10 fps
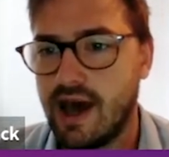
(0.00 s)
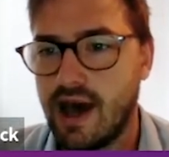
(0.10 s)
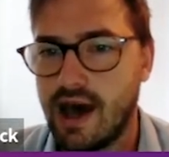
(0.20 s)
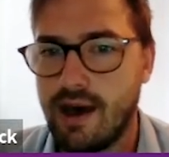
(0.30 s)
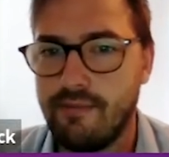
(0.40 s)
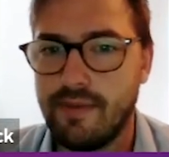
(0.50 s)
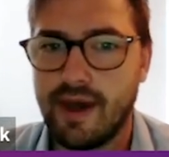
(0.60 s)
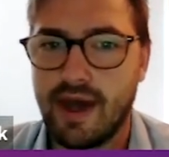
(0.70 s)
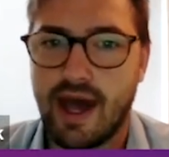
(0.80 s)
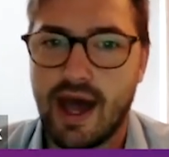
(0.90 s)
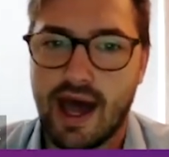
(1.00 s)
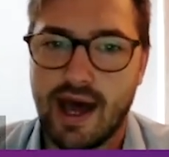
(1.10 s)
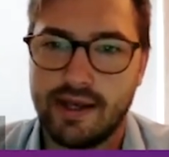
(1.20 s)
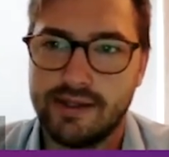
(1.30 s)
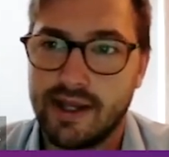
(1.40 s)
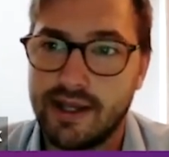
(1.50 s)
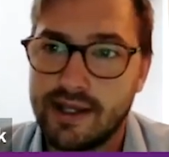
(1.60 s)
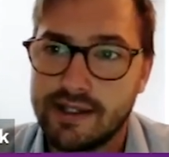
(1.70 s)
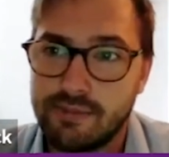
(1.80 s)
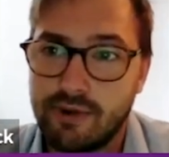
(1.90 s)
And
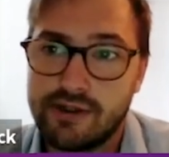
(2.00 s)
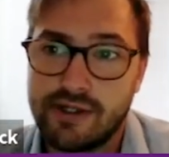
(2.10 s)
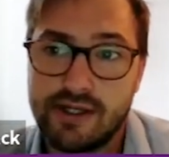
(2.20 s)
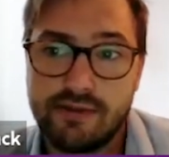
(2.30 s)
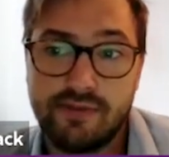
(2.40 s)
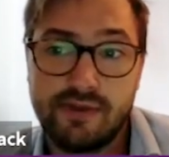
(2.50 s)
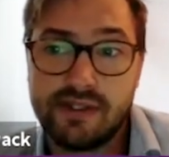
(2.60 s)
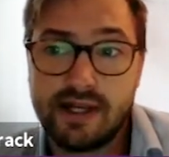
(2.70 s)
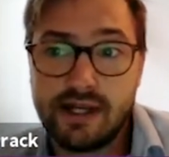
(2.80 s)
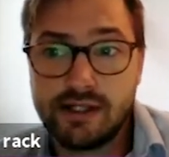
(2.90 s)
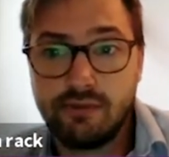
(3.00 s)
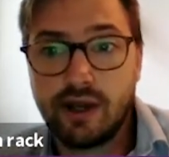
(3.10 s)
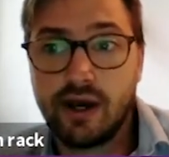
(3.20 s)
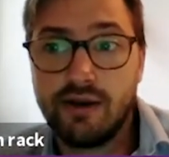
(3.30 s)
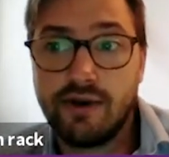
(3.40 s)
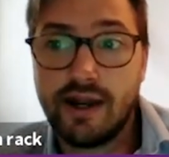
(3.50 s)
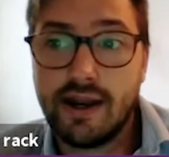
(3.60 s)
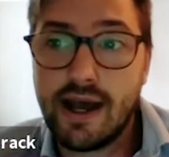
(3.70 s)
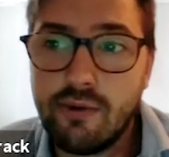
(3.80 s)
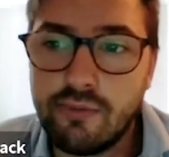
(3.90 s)
that's the process, the stage that we're kind of at
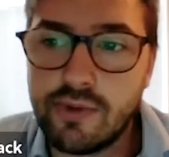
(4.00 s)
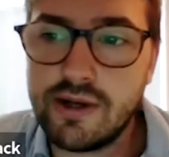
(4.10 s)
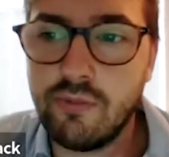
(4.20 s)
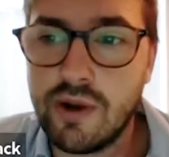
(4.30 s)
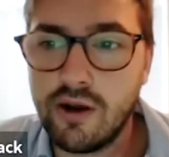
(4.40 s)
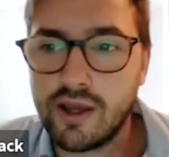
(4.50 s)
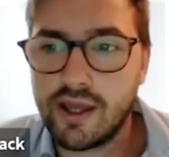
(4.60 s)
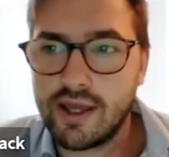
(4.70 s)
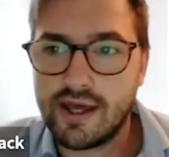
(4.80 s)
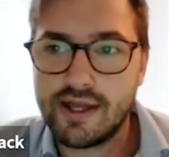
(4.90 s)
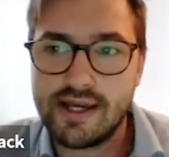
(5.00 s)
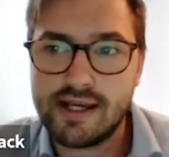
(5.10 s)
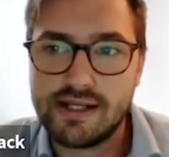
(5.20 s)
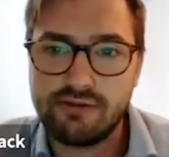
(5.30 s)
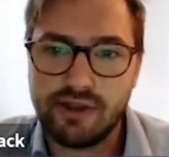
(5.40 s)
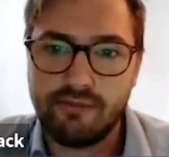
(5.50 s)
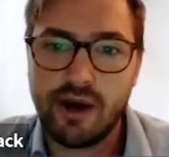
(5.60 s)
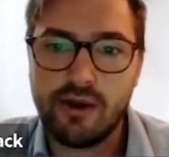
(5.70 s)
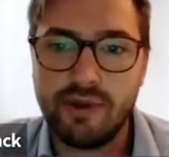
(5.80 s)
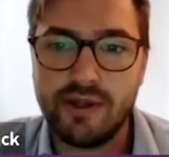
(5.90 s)
now, and we're looking at that data at the
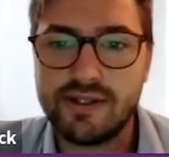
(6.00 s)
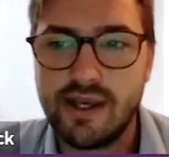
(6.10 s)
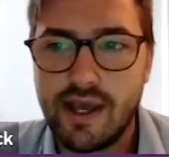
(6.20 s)
moment.